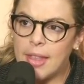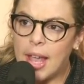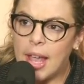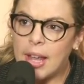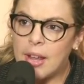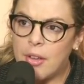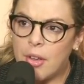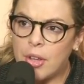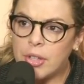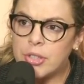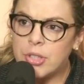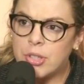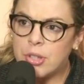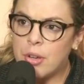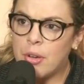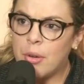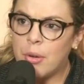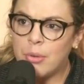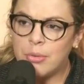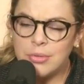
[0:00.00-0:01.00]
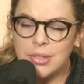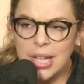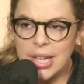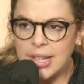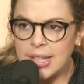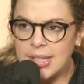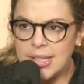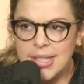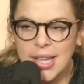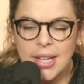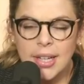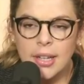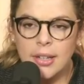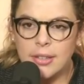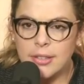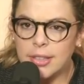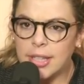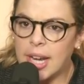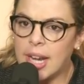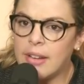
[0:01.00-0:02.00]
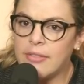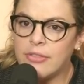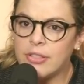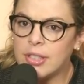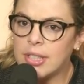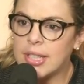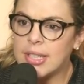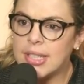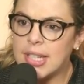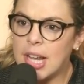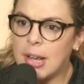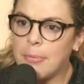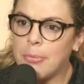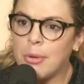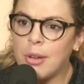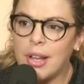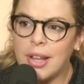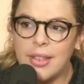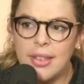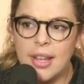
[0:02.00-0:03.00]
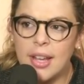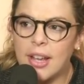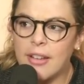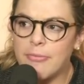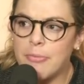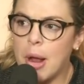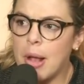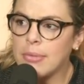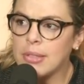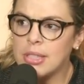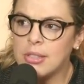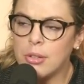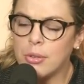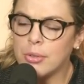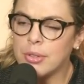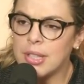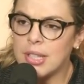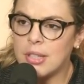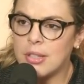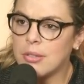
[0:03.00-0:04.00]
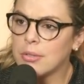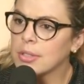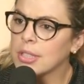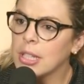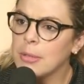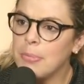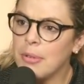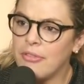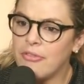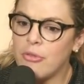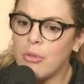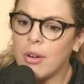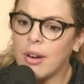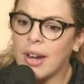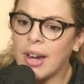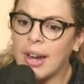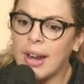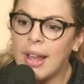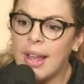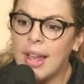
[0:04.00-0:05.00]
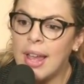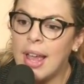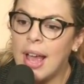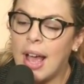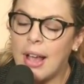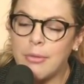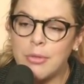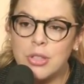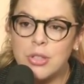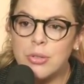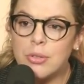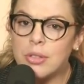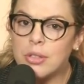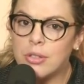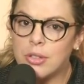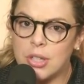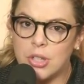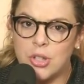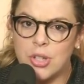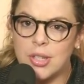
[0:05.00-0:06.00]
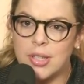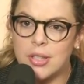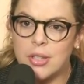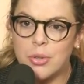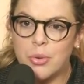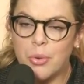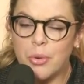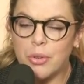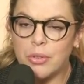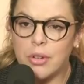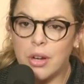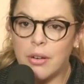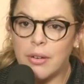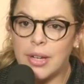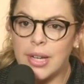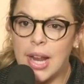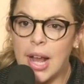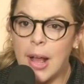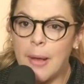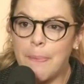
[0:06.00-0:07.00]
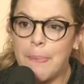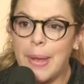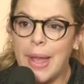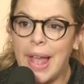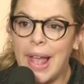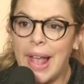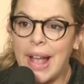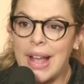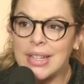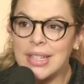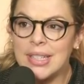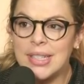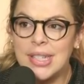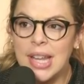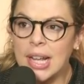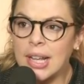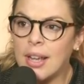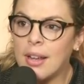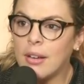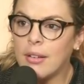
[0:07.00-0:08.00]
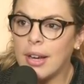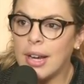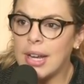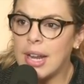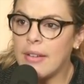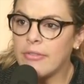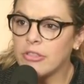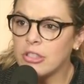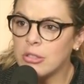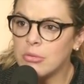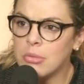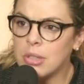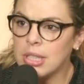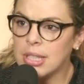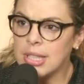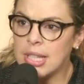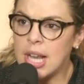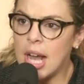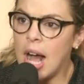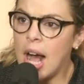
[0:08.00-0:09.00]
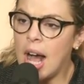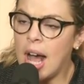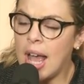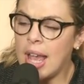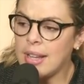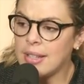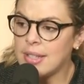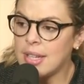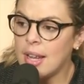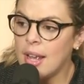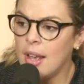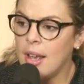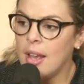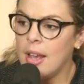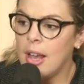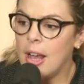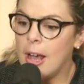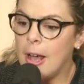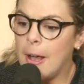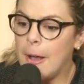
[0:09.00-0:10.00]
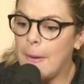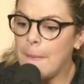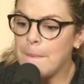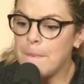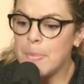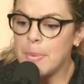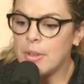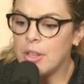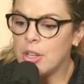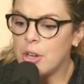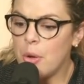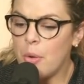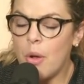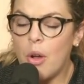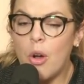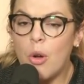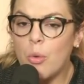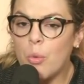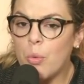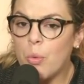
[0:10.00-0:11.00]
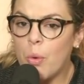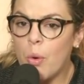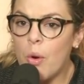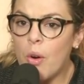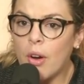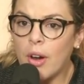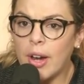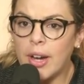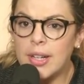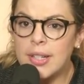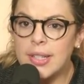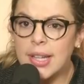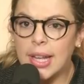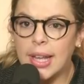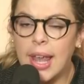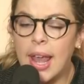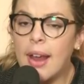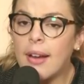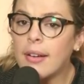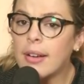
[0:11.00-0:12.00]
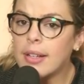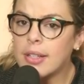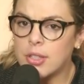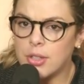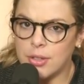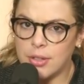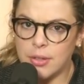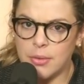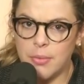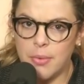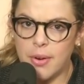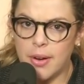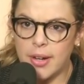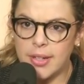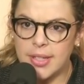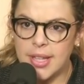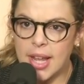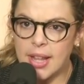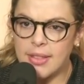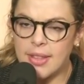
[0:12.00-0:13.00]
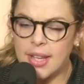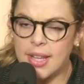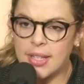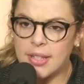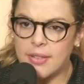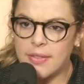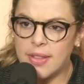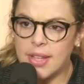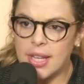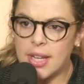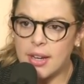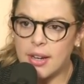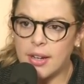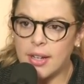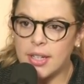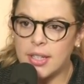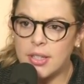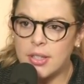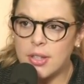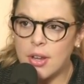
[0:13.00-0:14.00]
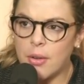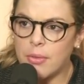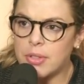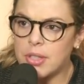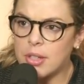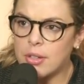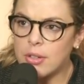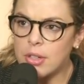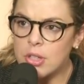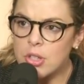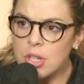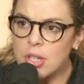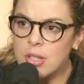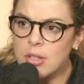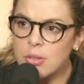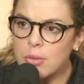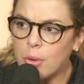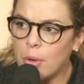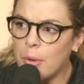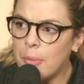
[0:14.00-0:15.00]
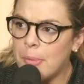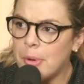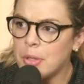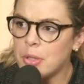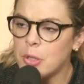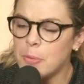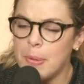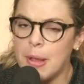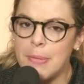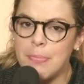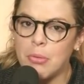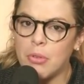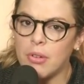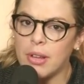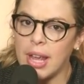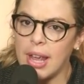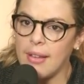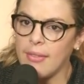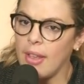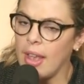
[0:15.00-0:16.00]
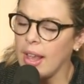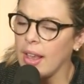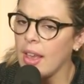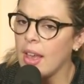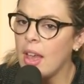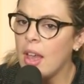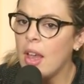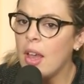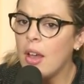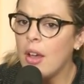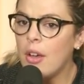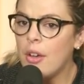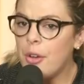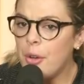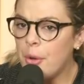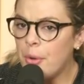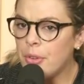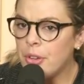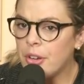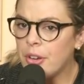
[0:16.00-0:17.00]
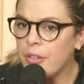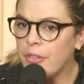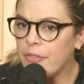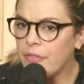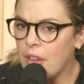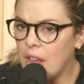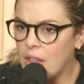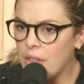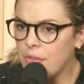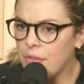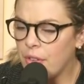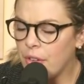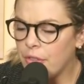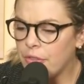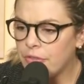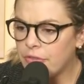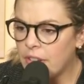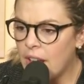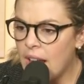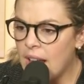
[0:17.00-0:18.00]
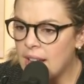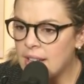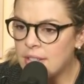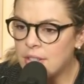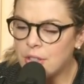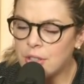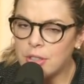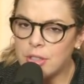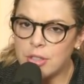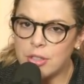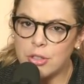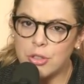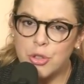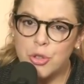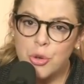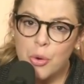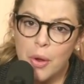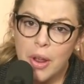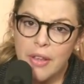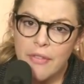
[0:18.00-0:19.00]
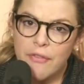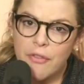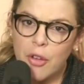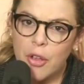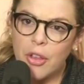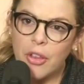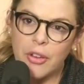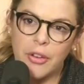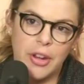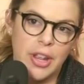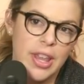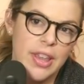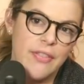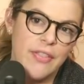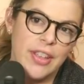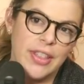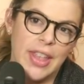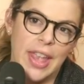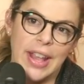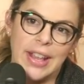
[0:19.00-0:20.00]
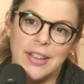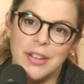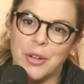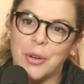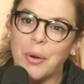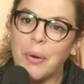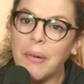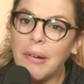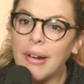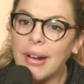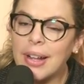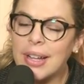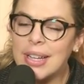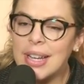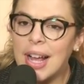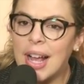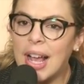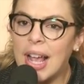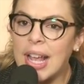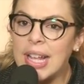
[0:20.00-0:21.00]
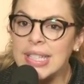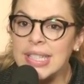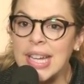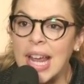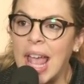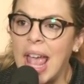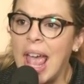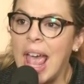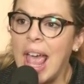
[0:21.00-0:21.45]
I also, like in second grade, for example, I think I've probably told this story before. I went to a Christian school growing up, and in second grade, everyone got, awards, like character awards at the end of the year. And so it's a Christian school. Most people get like, oh, you're a faithful friend, or you're joyful, or even like you're organized.